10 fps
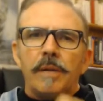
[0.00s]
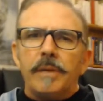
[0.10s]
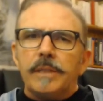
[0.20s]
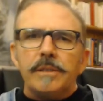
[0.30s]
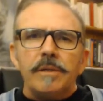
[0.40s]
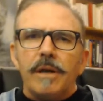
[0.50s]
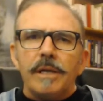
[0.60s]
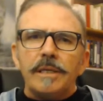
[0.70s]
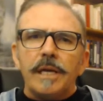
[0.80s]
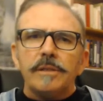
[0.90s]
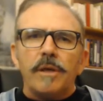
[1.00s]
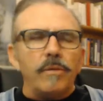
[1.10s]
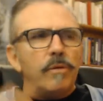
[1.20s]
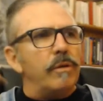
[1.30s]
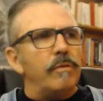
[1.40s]
meetings in 90 days, I
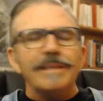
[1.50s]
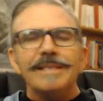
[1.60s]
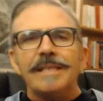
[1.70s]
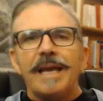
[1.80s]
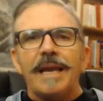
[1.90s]
thought, you're insane.